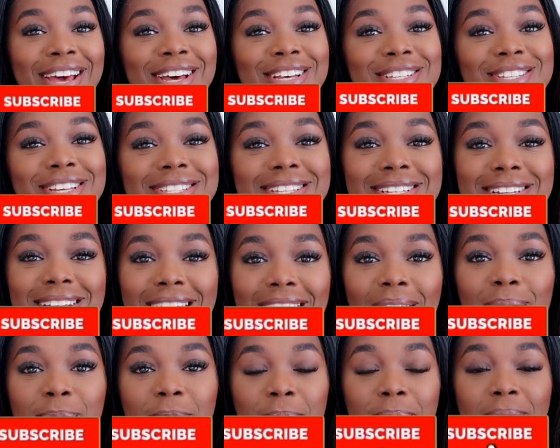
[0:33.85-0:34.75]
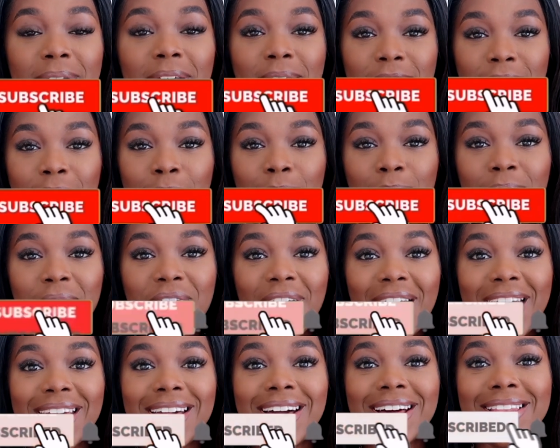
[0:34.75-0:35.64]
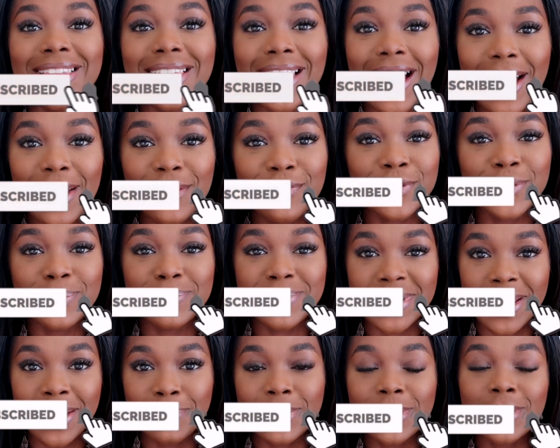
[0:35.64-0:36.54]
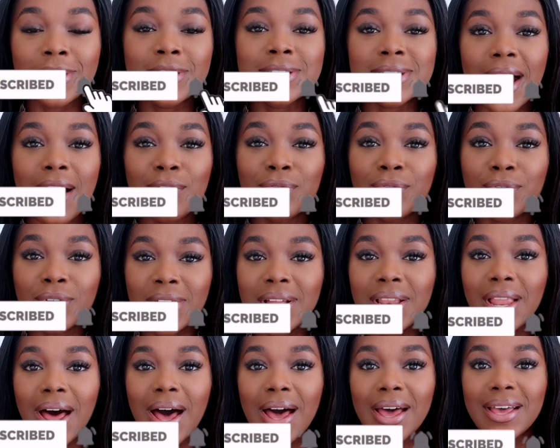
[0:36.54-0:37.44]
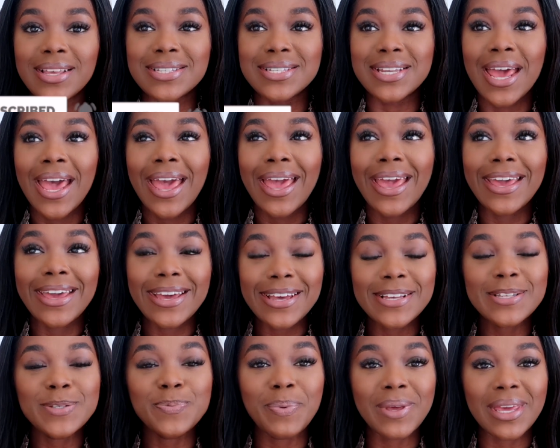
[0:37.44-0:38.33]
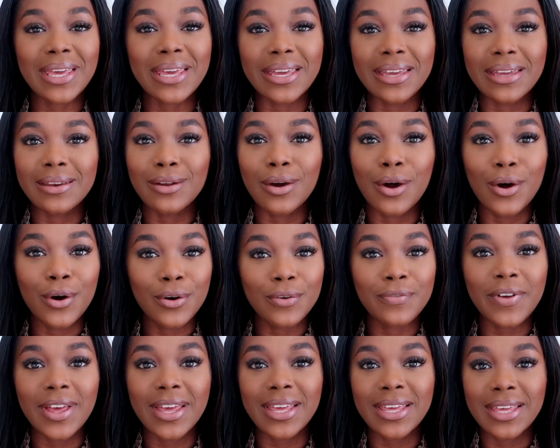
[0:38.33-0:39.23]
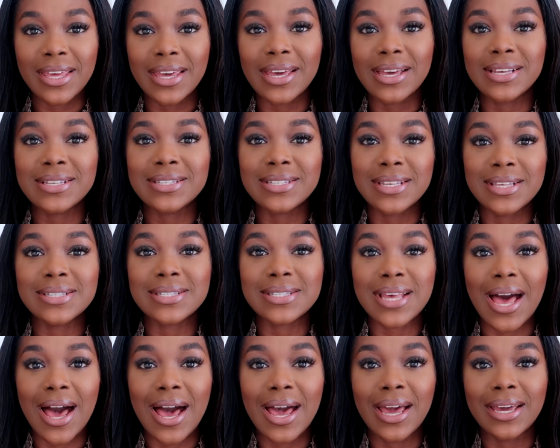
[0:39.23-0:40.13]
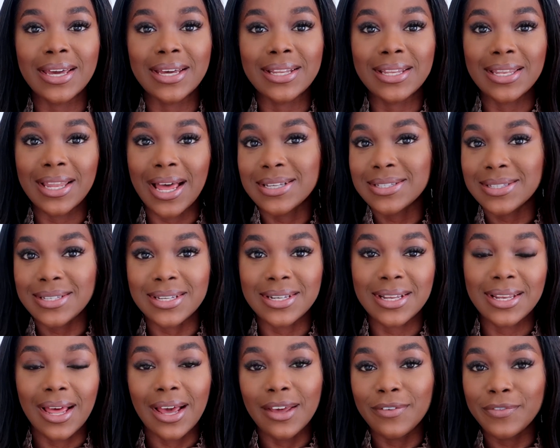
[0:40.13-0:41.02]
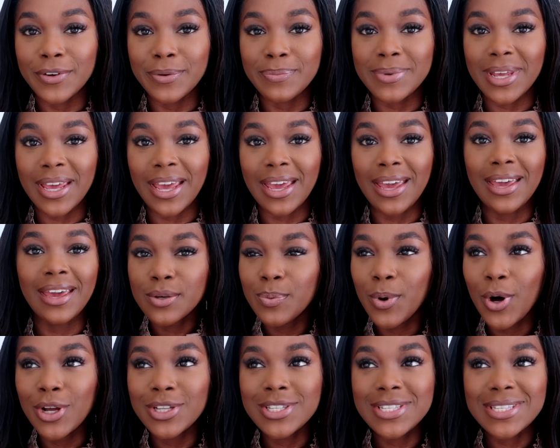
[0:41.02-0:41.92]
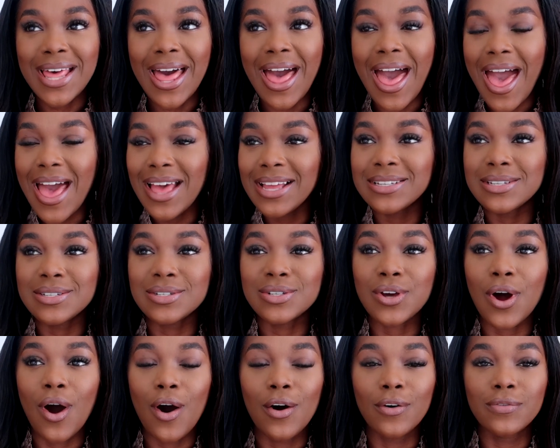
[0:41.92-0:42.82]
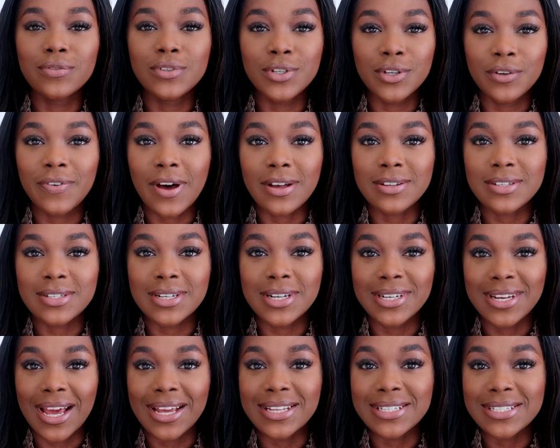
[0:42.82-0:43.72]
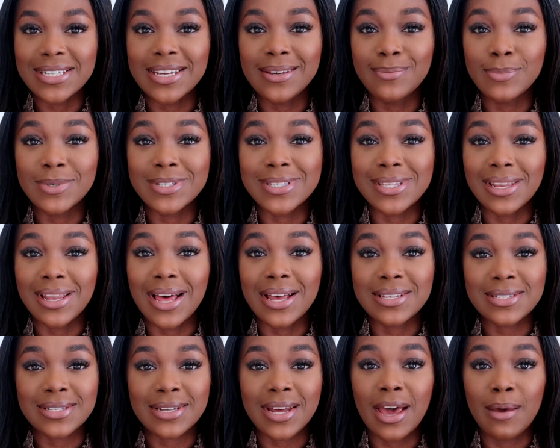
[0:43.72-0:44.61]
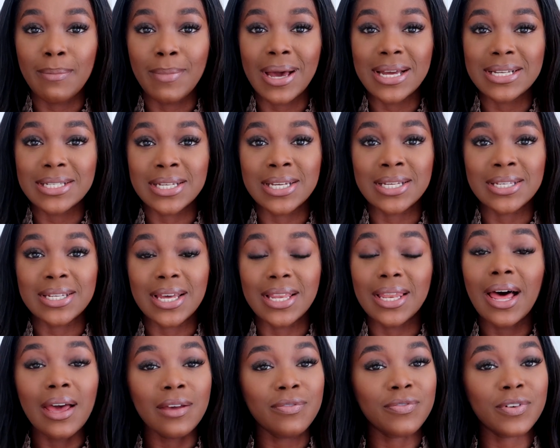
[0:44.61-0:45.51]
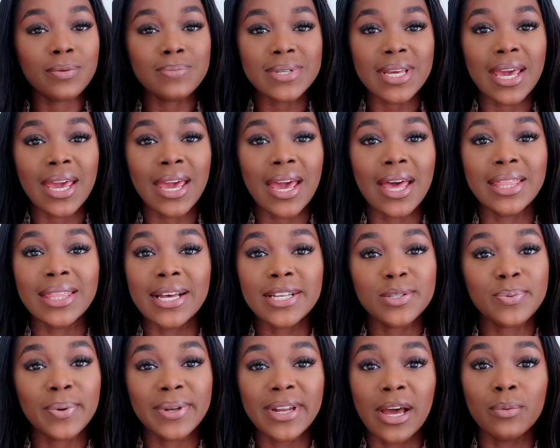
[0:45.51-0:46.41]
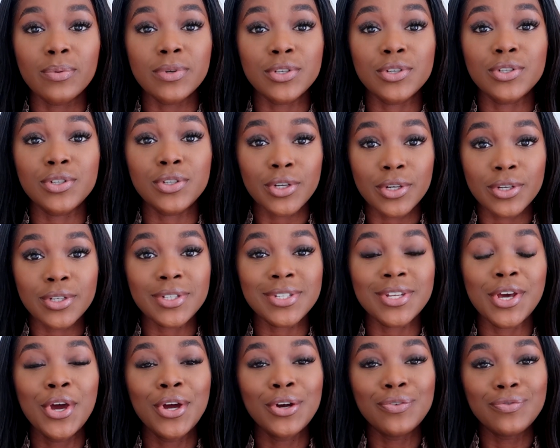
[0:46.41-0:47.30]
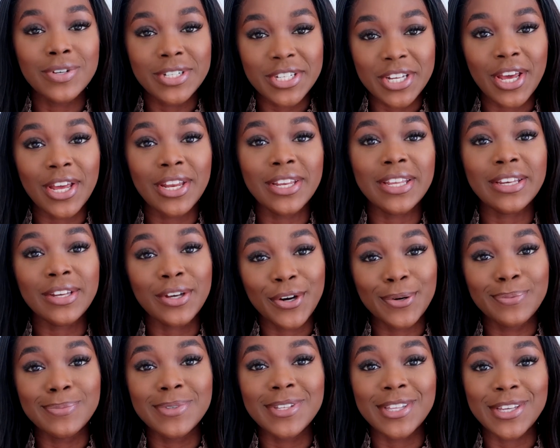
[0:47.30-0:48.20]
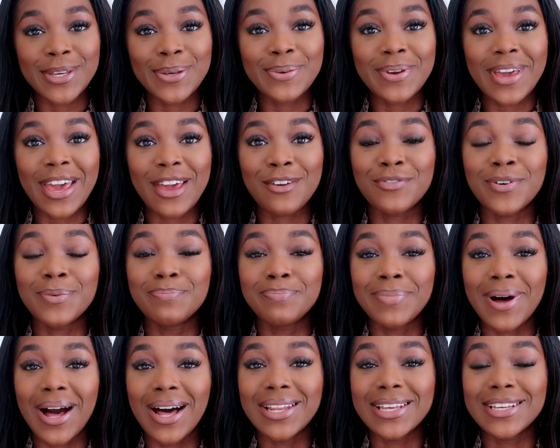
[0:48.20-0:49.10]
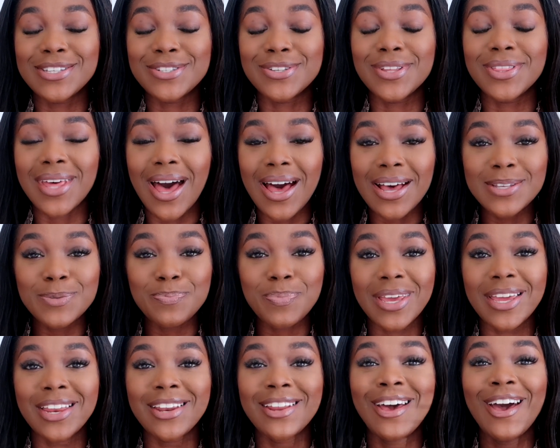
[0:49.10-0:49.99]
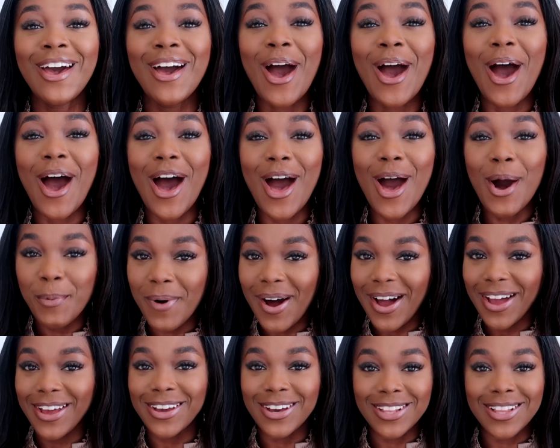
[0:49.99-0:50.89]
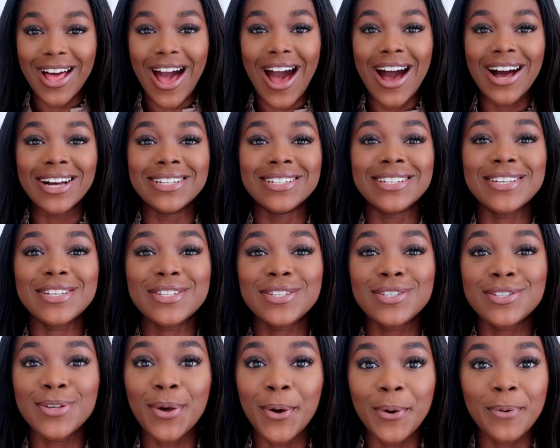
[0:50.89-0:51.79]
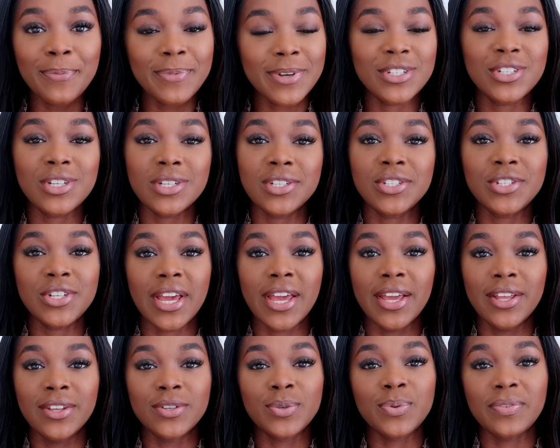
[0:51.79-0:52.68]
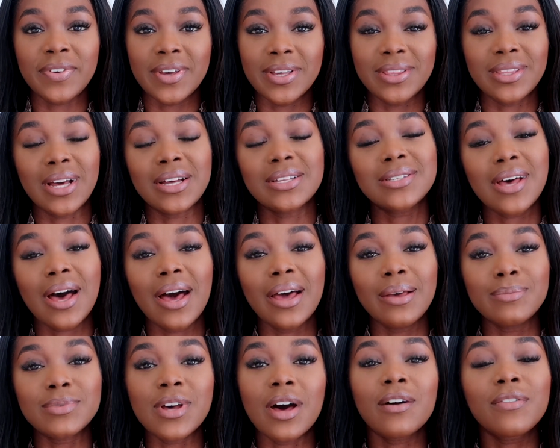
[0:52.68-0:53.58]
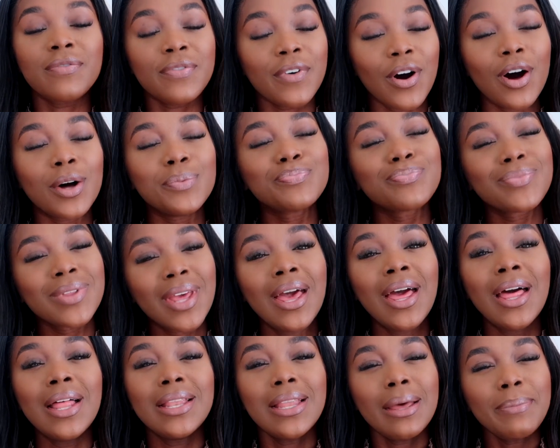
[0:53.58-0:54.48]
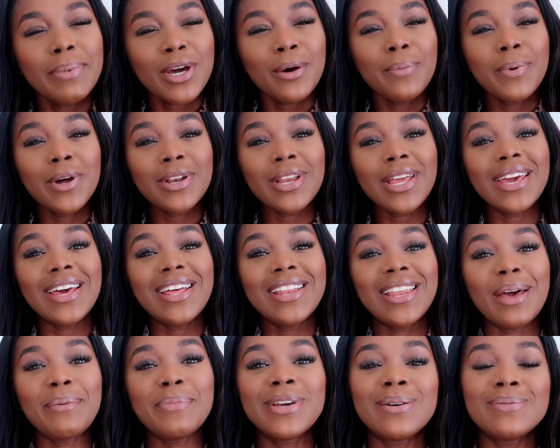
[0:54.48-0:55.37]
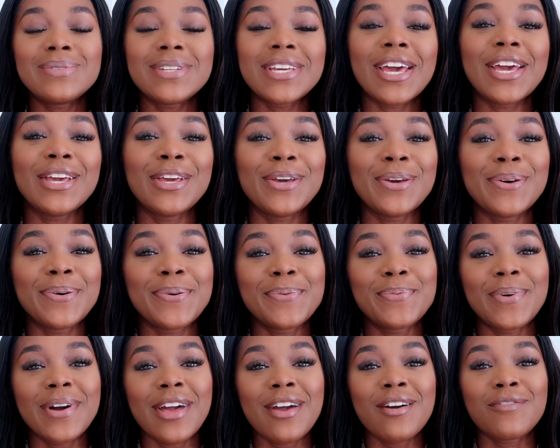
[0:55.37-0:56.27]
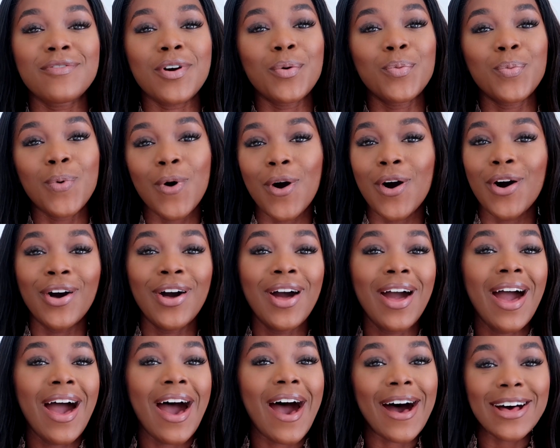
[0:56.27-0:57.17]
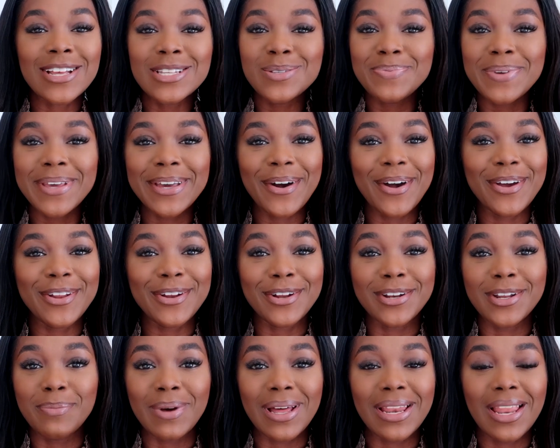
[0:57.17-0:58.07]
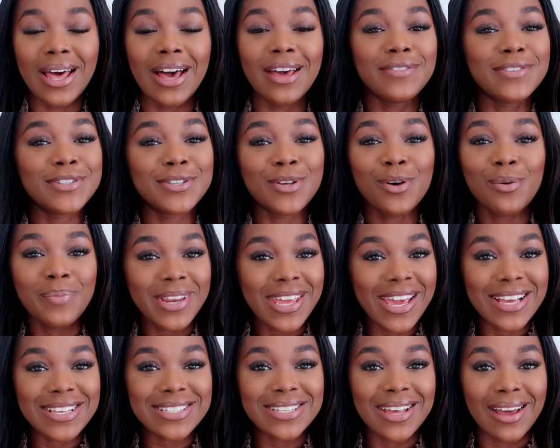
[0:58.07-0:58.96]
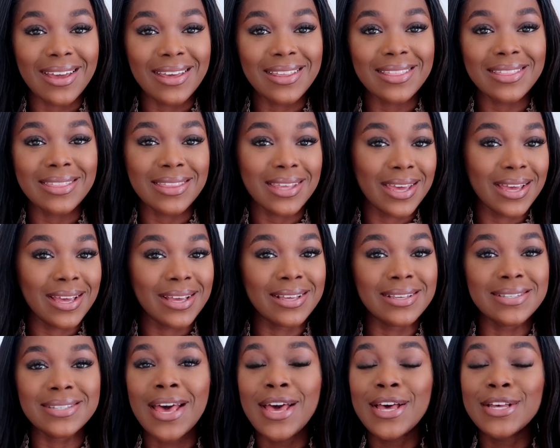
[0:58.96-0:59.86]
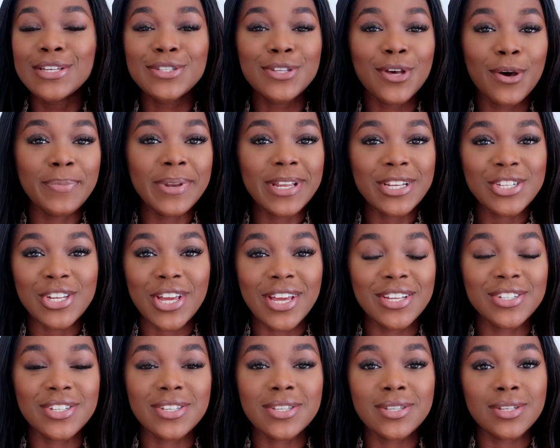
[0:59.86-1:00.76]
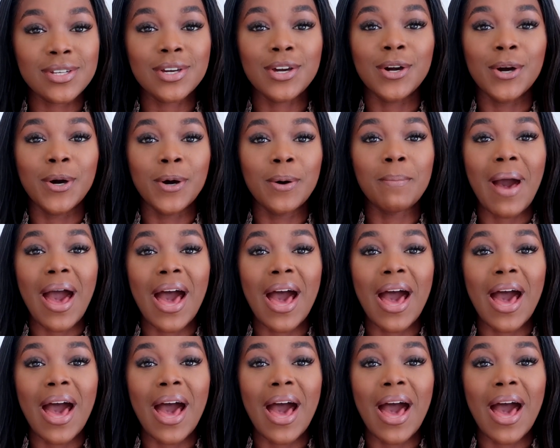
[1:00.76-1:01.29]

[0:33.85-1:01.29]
So today I'm coming at you with a life update because I've realized it has been over a year since I last did a life update. Towards the end of 2019 was the last time I did a life update, and that's when I was just returning home to the UK from Bali. So that has been a while and so much has changed within that time. So I thought, let me come on here, let me update you with what has been going on in my life. So many exciting things, so many changes to come,